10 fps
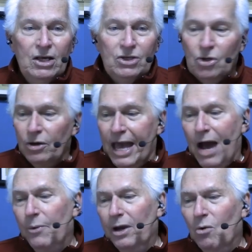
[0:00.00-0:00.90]
So, yeah,
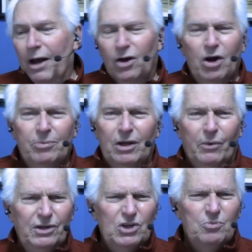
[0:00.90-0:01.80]
we don't want to go up there.
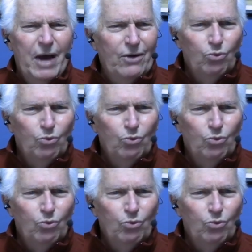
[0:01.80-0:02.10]
We just might